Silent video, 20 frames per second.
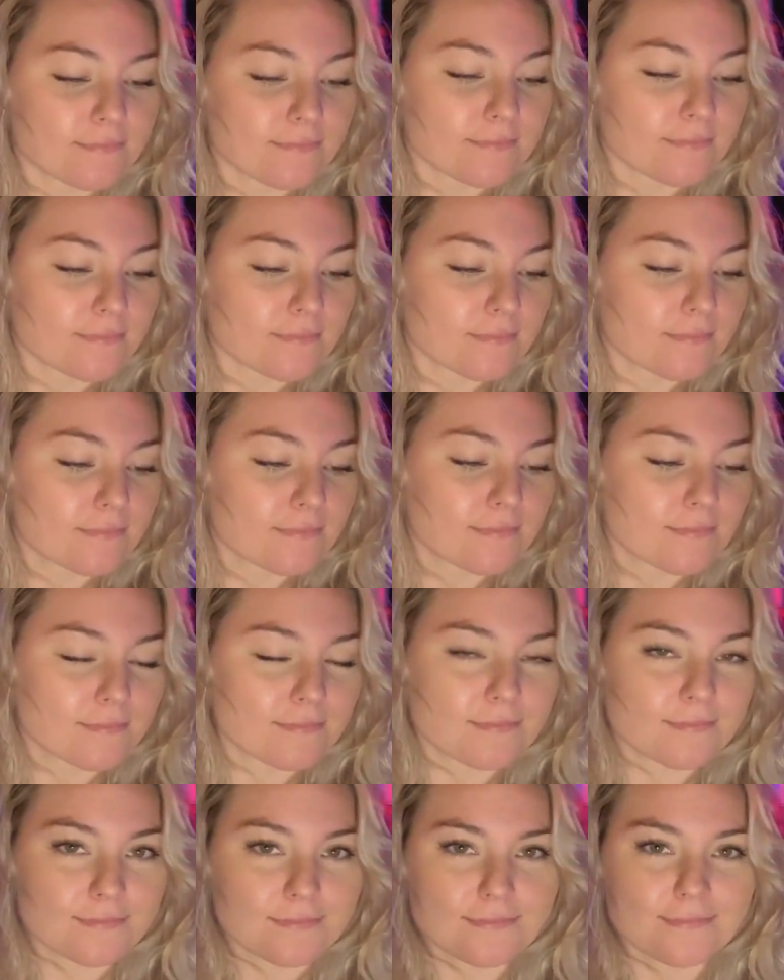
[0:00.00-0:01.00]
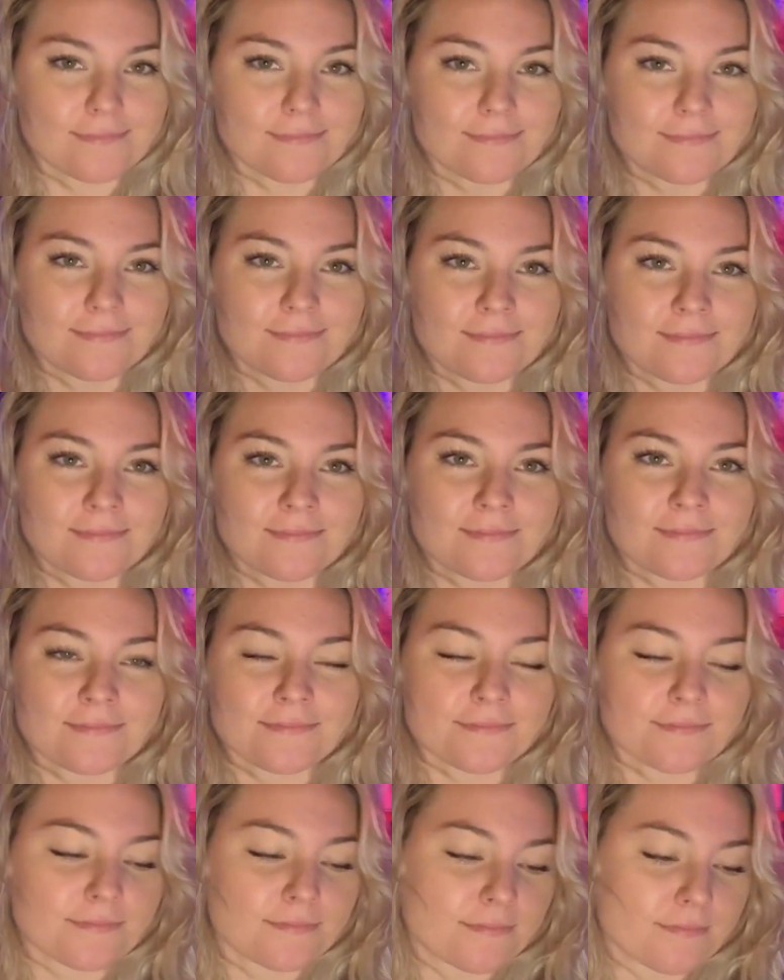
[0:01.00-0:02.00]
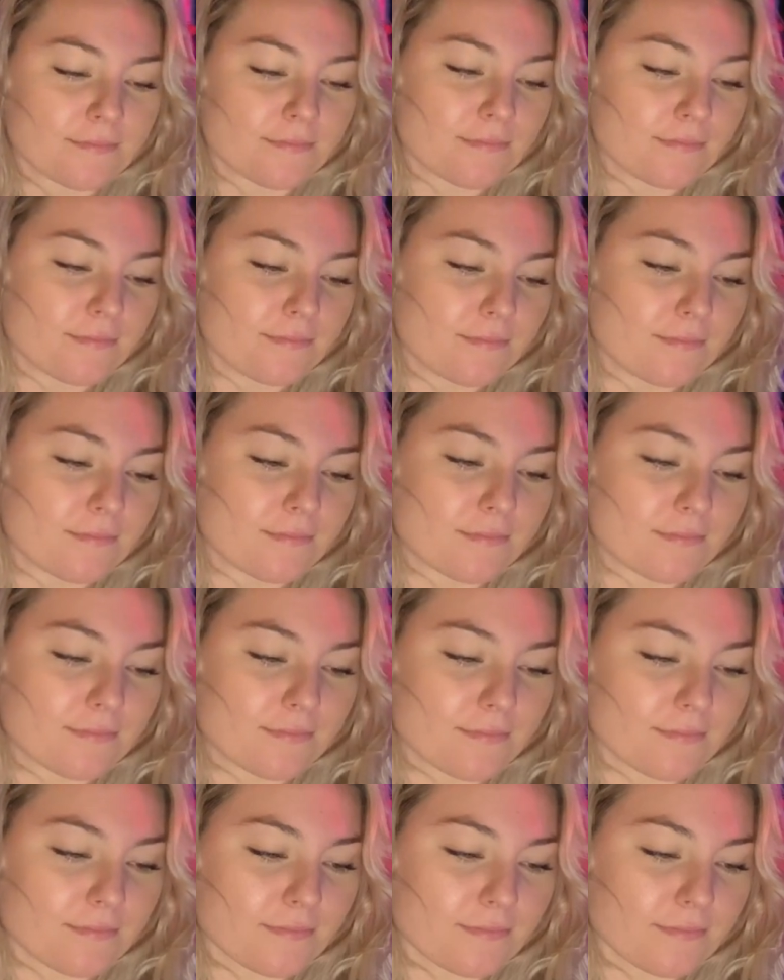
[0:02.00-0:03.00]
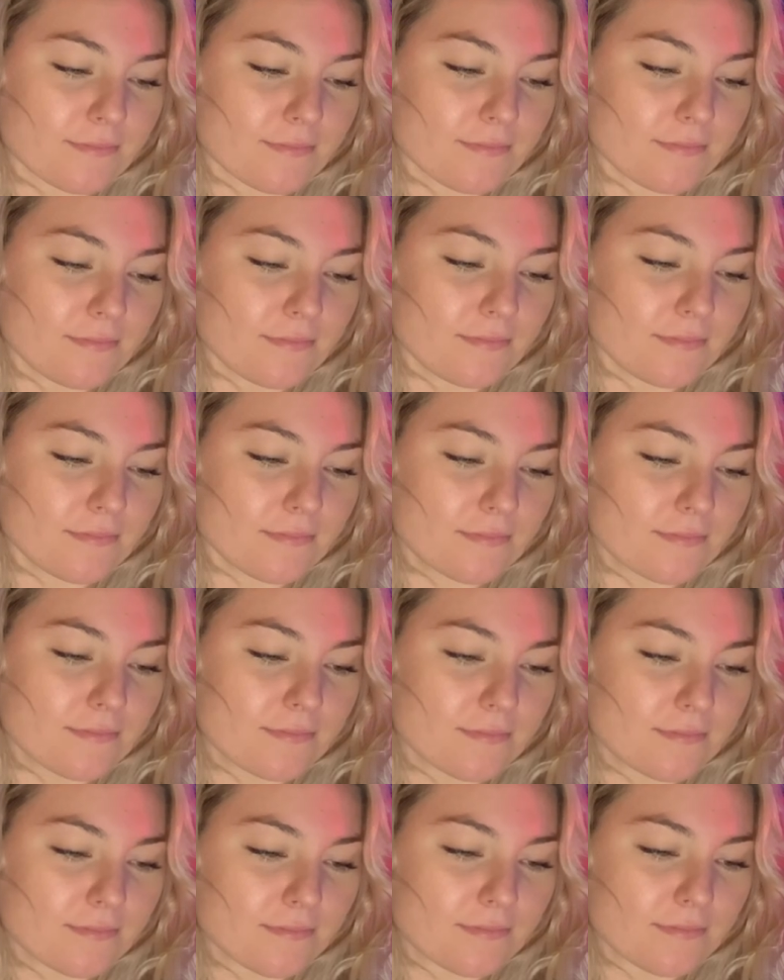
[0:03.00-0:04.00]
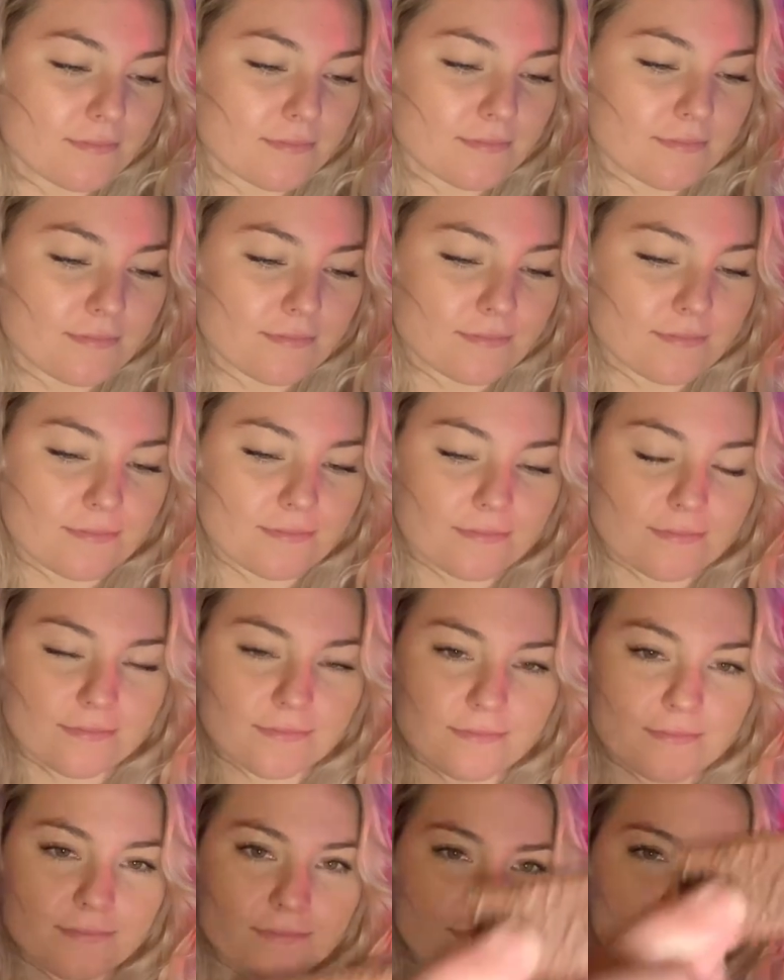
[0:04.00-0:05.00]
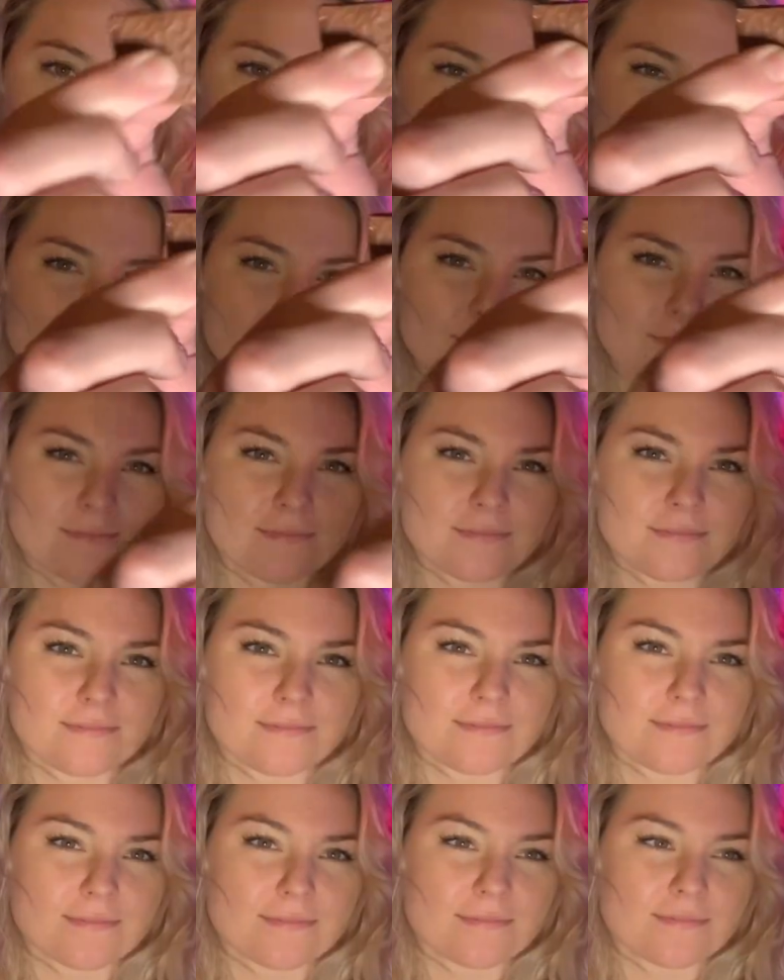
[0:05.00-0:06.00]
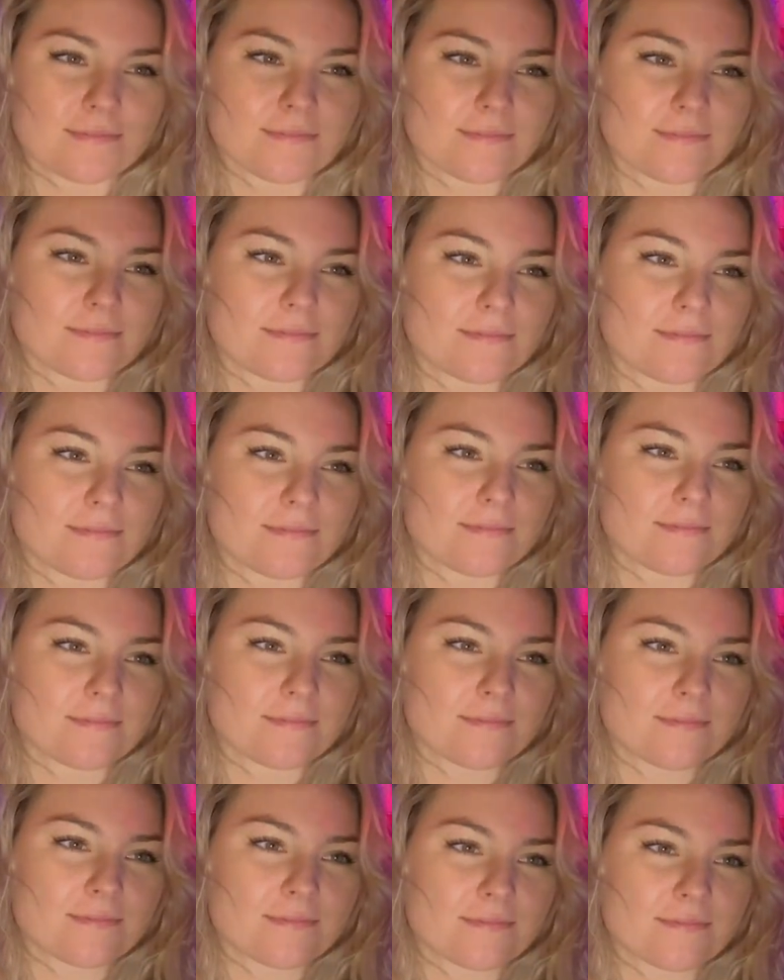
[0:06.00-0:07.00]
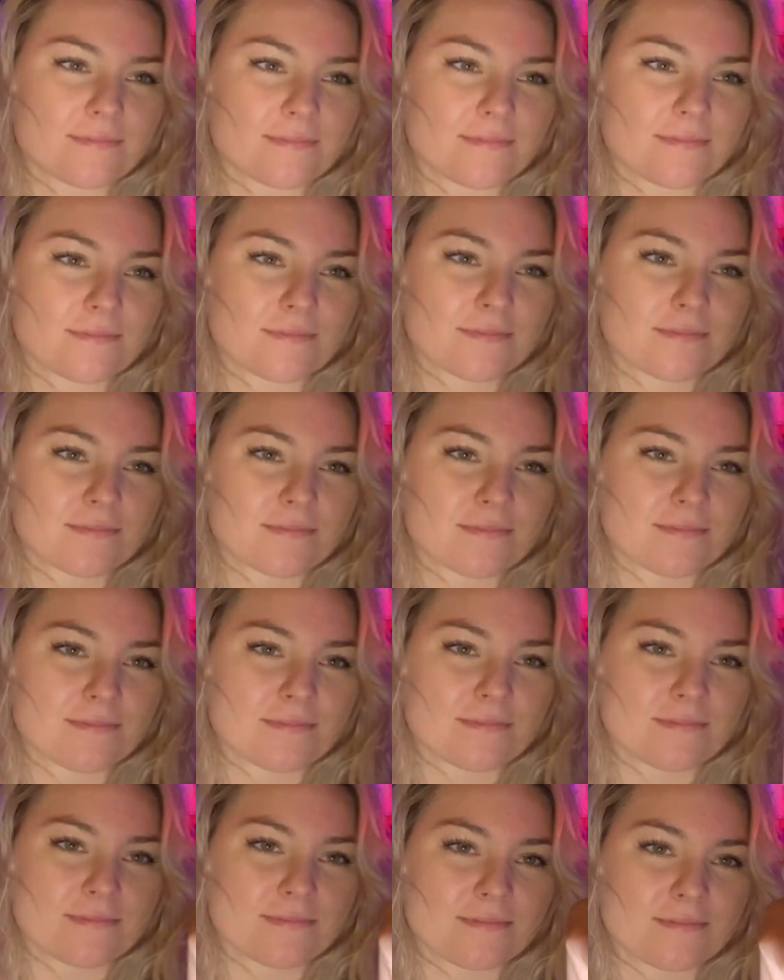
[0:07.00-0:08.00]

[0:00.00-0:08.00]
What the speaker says: The person shown says nothing.